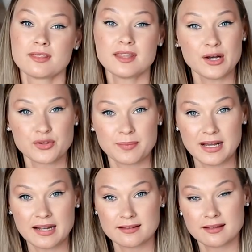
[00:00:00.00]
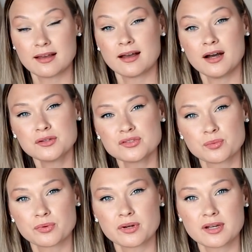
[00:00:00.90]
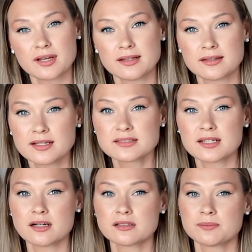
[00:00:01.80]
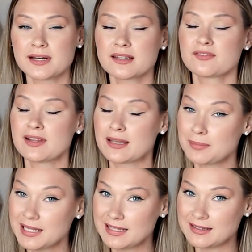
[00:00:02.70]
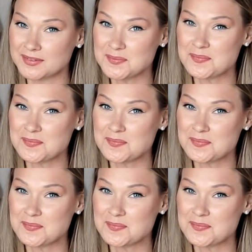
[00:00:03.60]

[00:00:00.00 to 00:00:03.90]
The autopilot. How does it work and does the autopilot fly the plane?